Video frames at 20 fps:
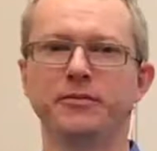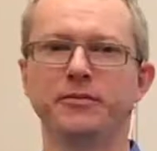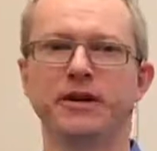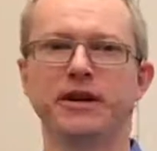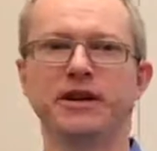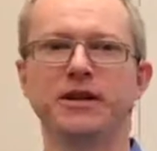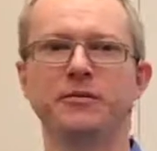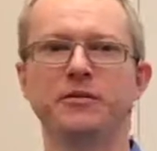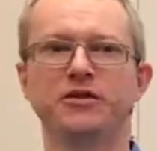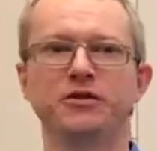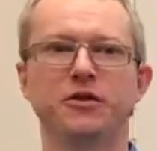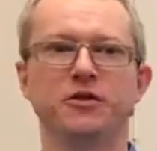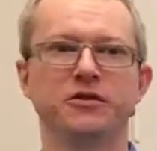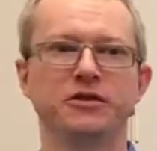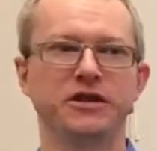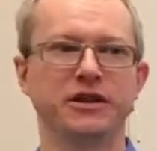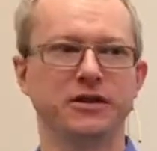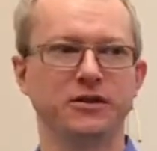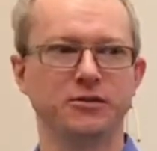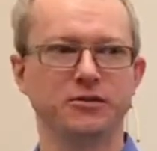My name is
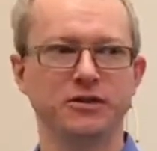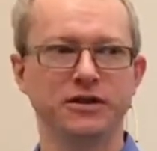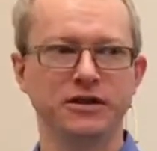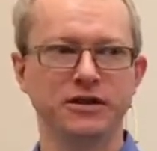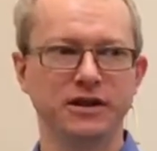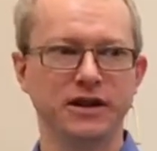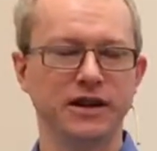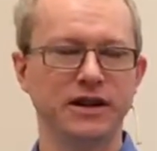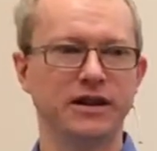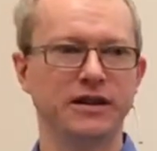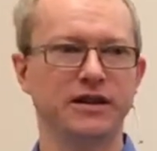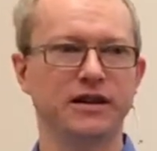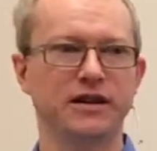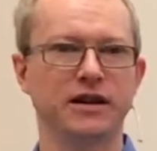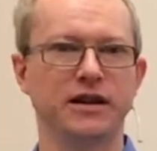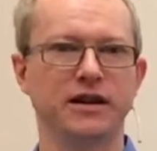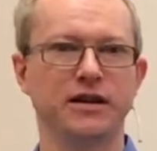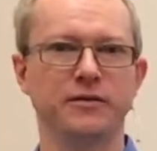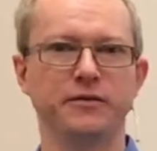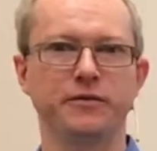Honza.
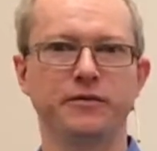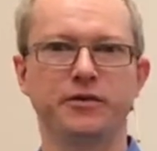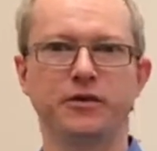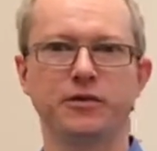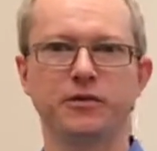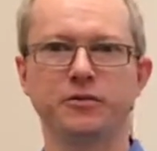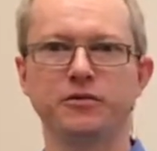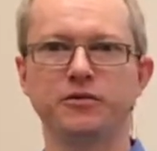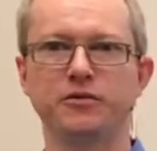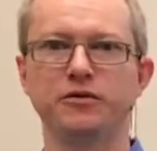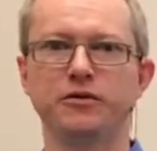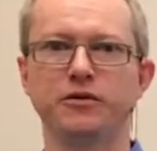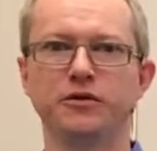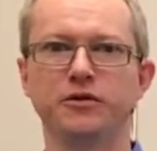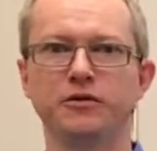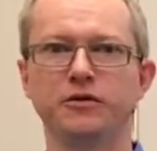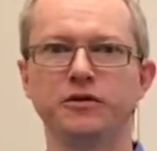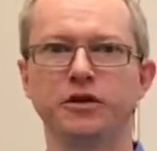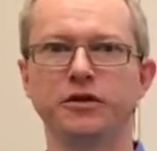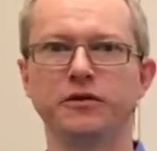I am from
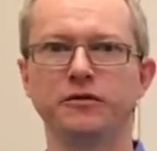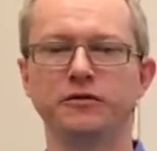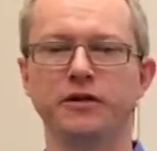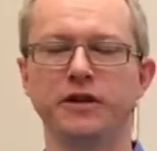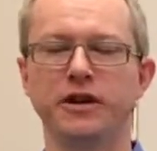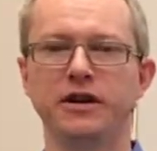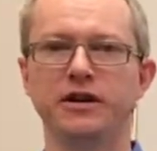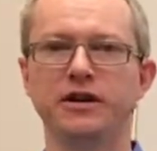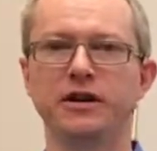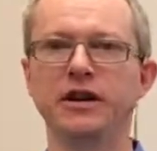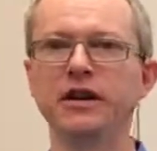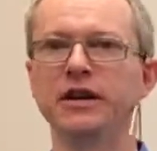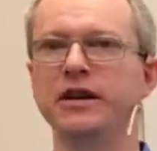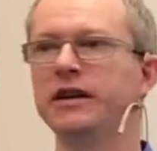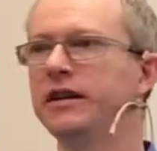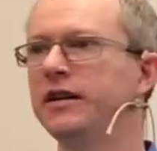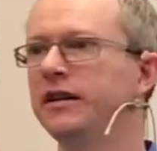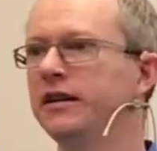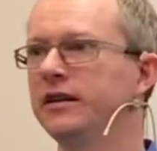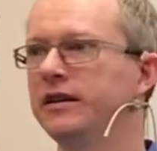240 Software,
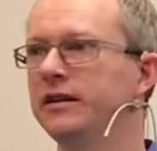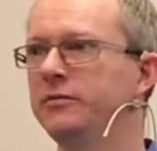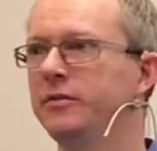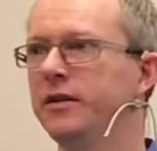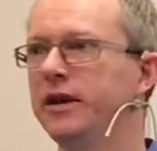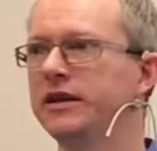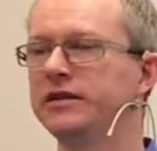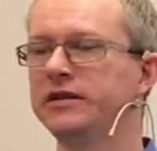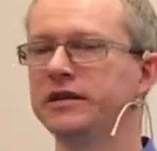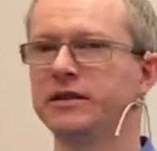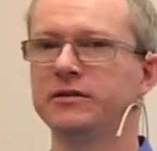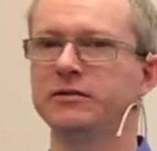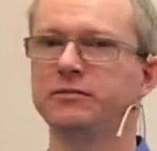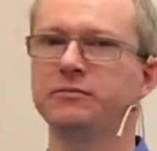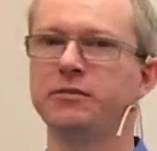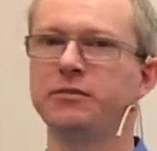based in